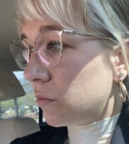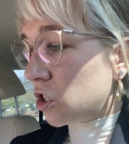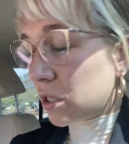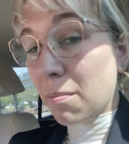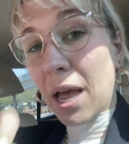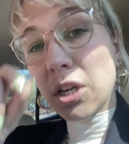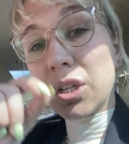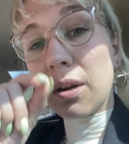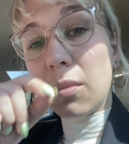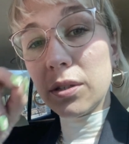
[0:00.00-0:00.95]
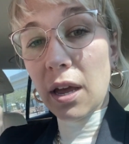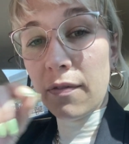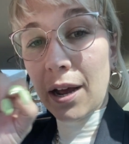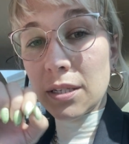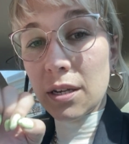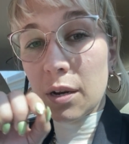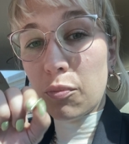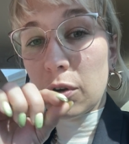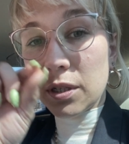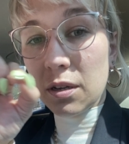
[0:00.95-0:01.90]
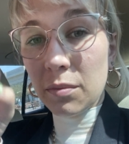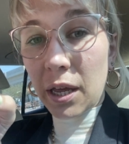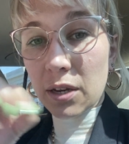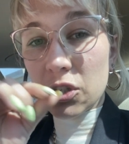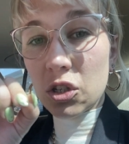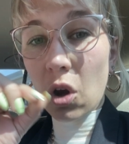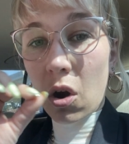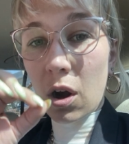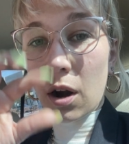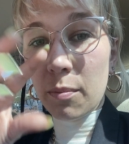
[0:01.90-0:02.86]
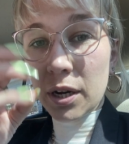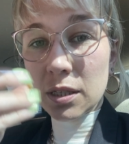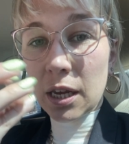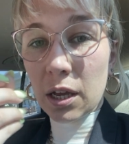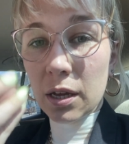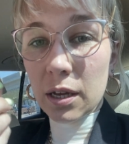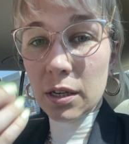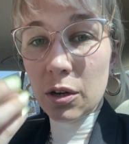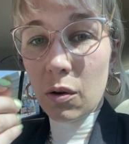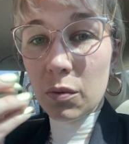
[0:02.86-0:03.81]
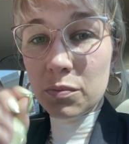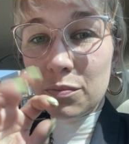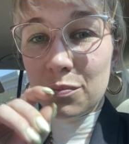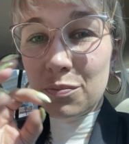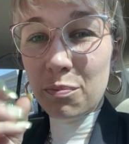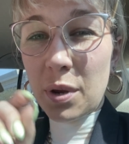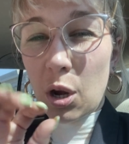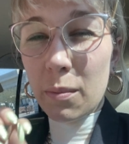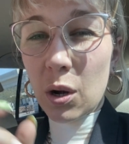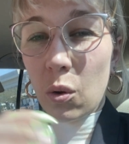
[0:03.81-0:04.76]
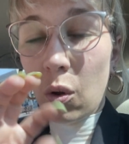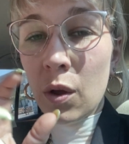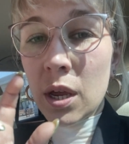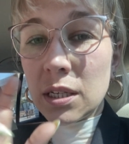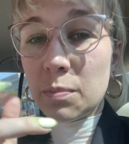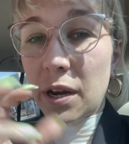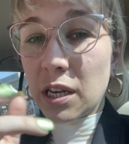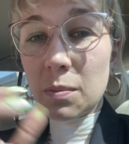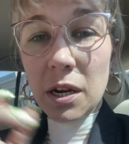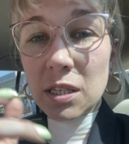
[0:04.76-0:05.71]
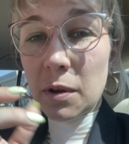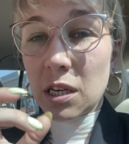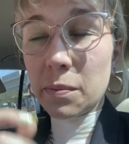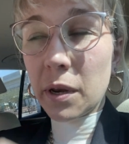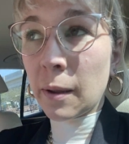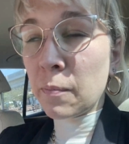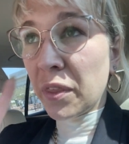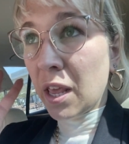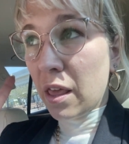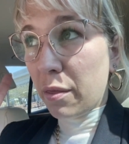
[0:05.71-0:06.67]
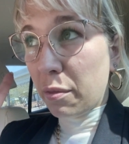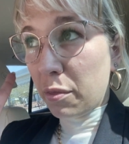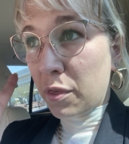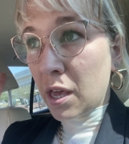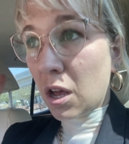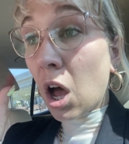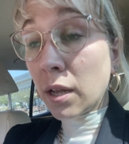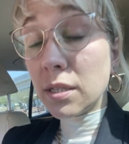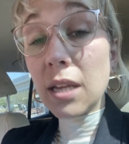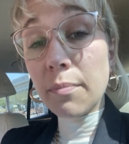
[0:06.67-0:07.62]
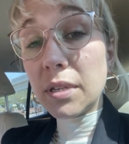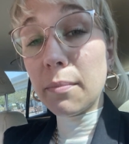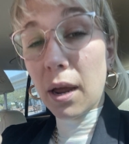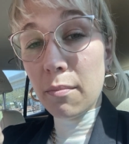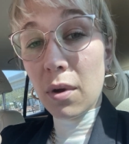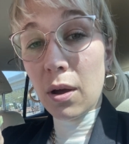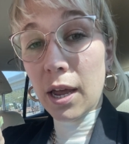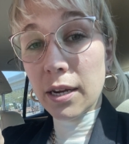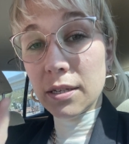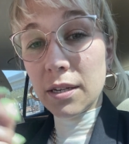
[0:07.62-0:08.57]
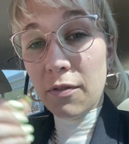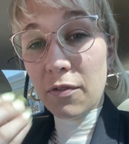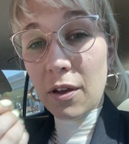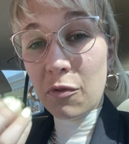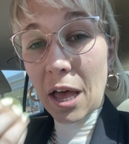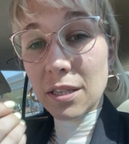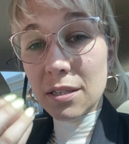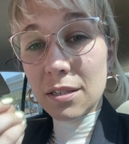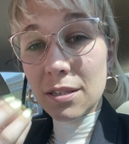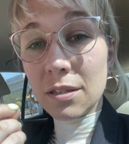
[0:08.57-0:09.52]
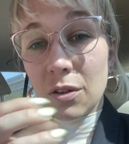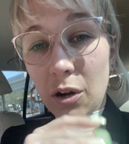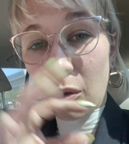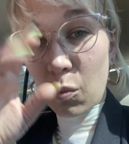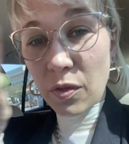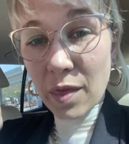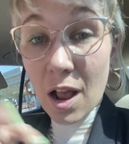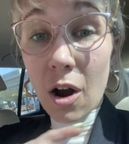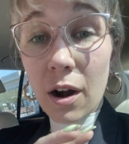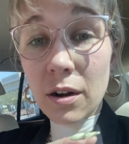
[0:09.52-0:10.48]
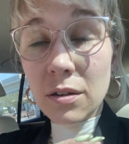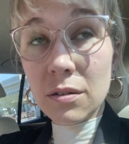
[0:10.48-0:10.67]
just imagine a multifaceted prism, like a star, but it's like a, you know, pyramidal, spinning, spinning, spinning, spinning. The concepts in my mind, if, if that's, you know, what they are,